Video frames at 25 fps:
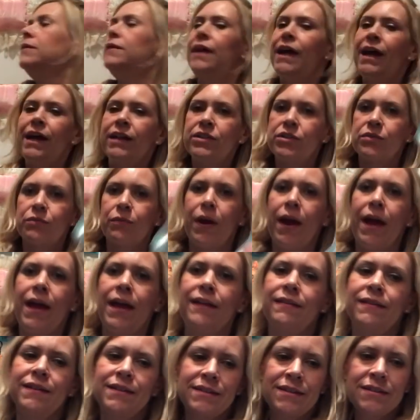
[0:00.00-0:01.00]
That's
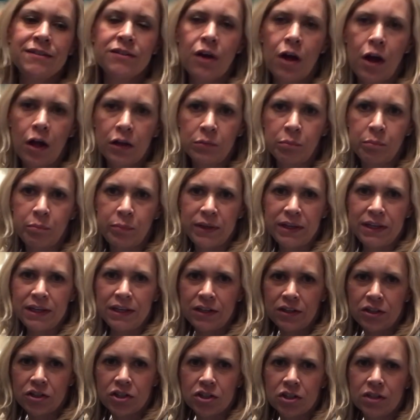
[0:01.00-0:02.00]
right, this is called
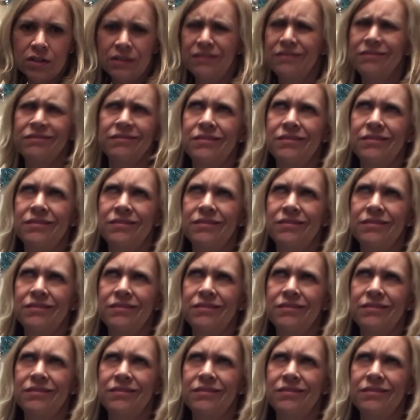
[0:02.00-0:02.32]
Beach.